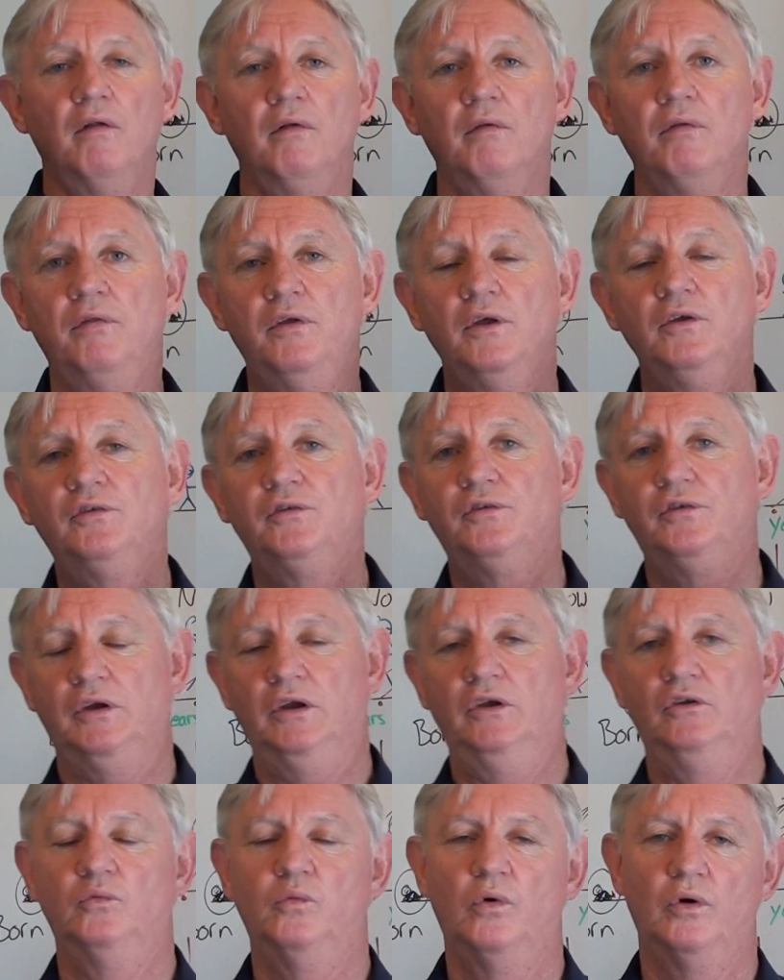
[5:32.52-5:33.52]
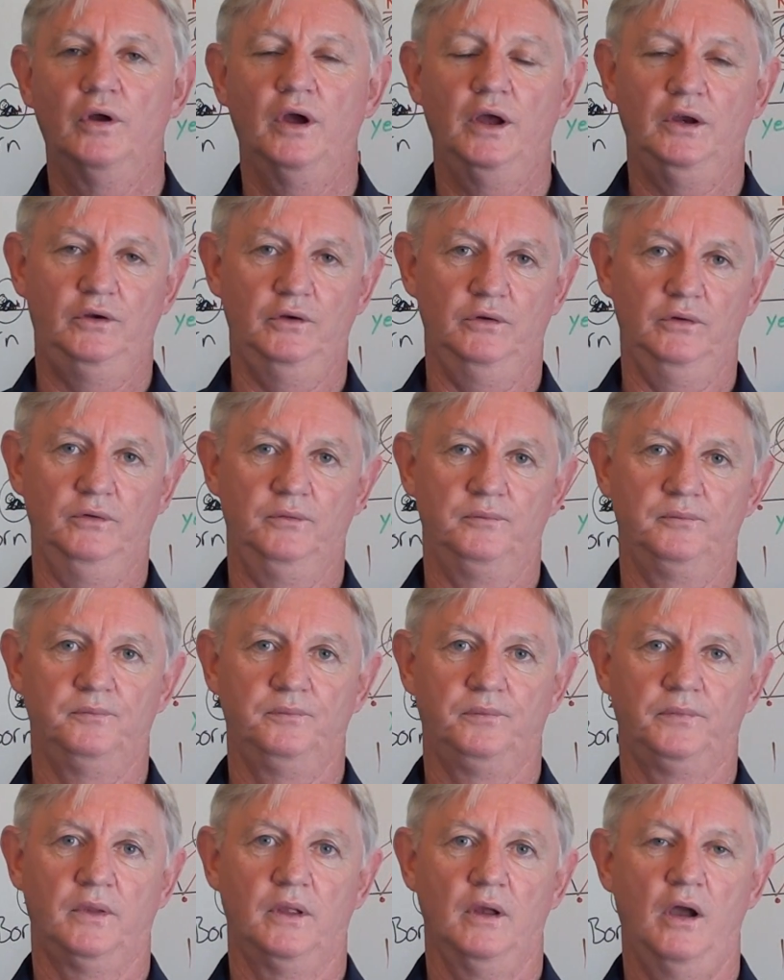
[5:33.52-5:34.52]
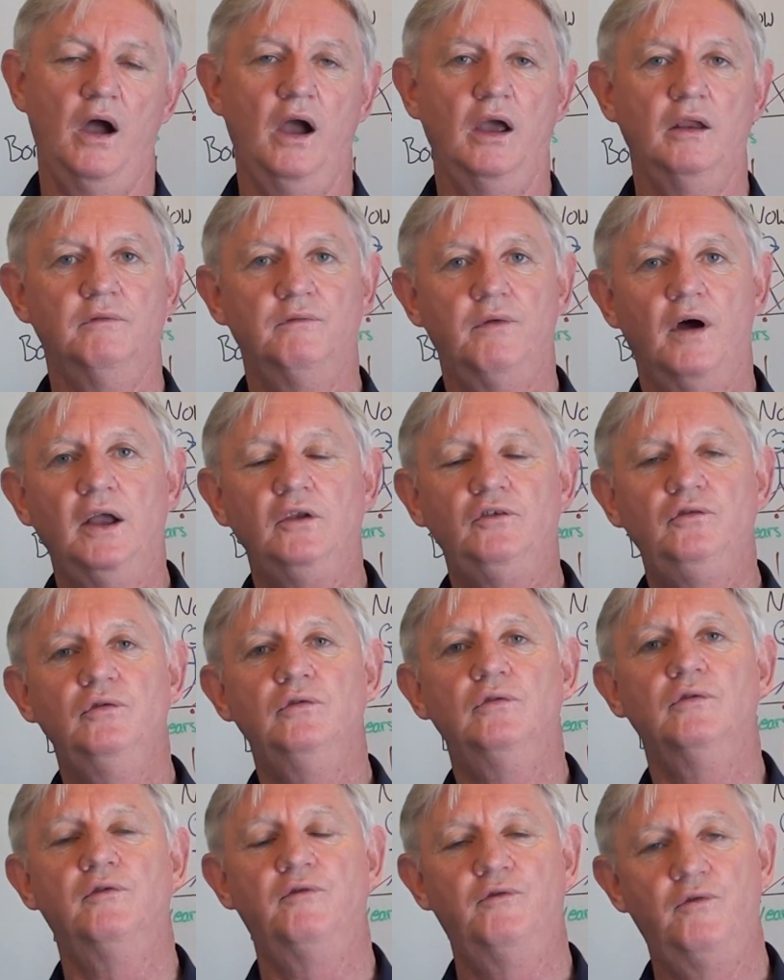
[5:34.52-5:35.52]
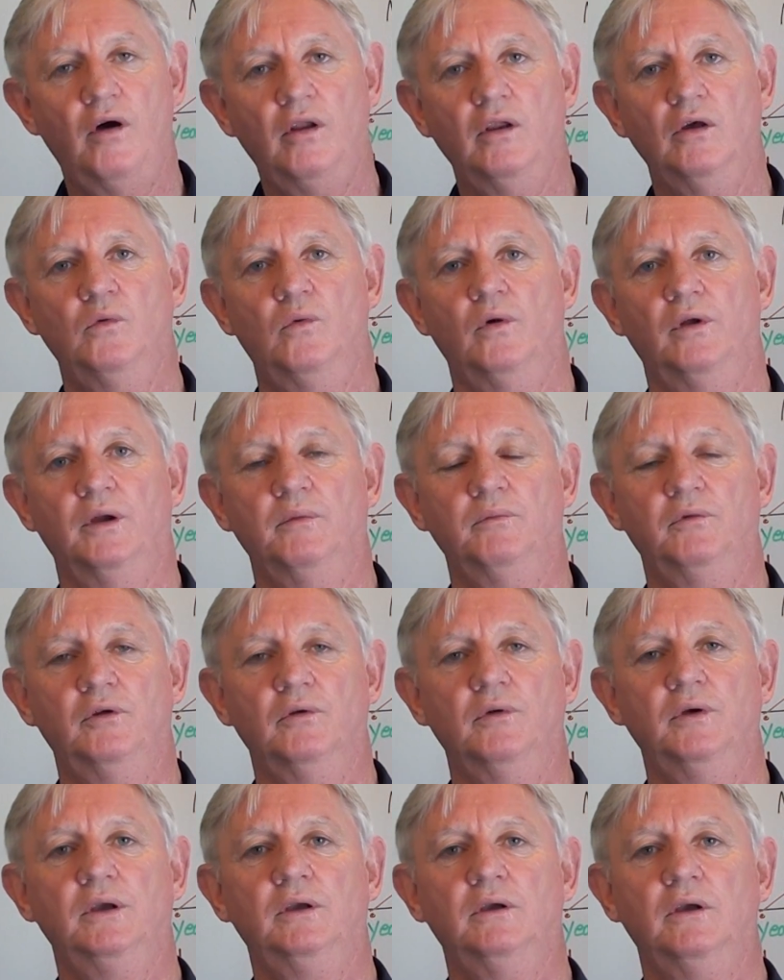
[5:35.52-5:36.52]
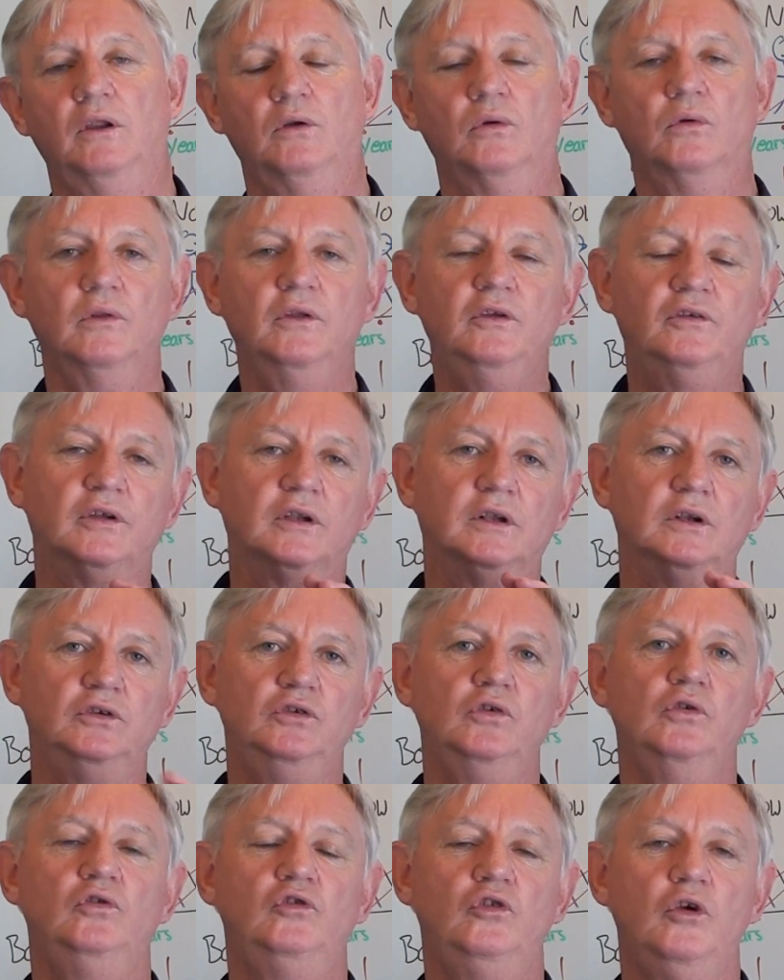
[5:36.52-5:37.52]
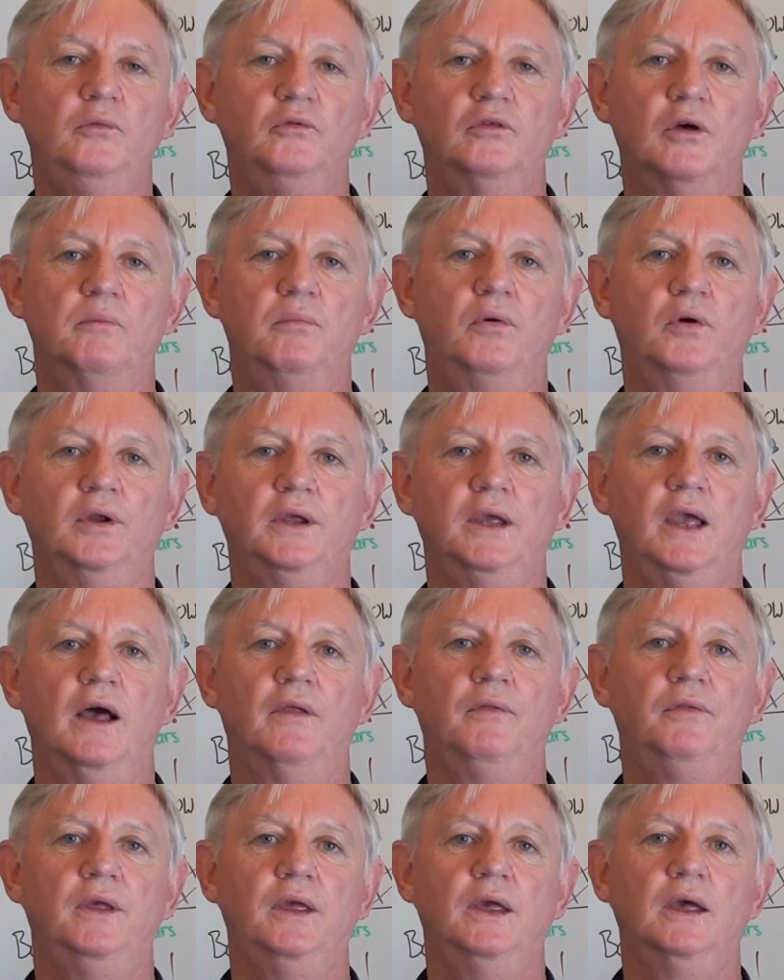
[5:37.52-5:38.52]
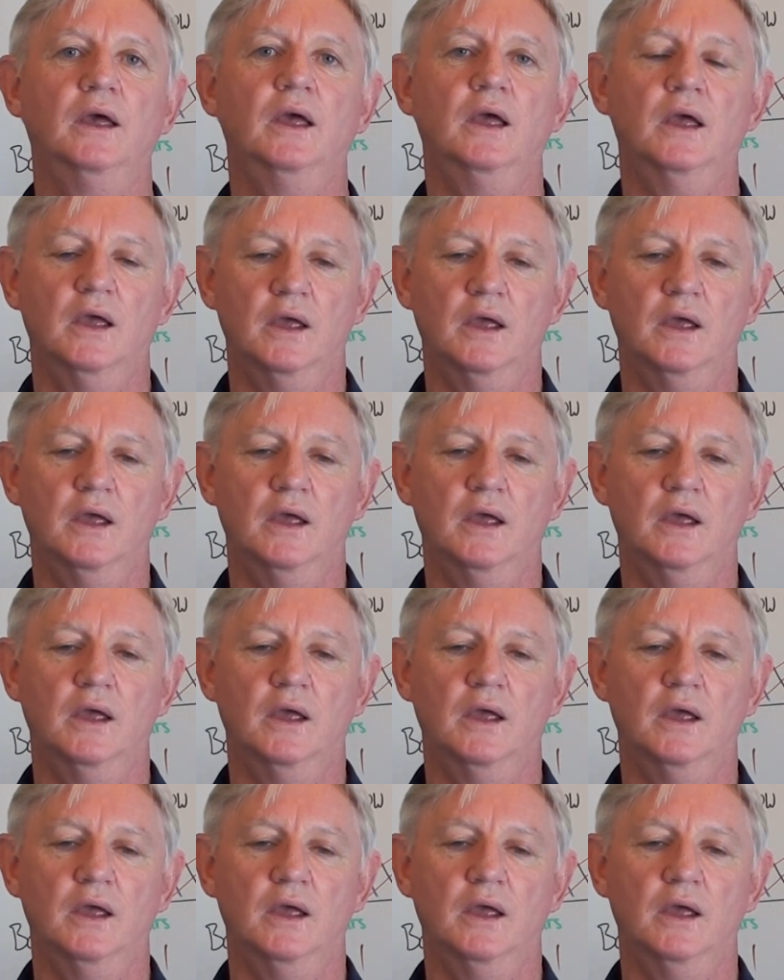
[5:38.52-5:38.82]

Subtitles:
This is what I do. I invite you to follow what I'm doing and all these little YouTubes I'm putting out there.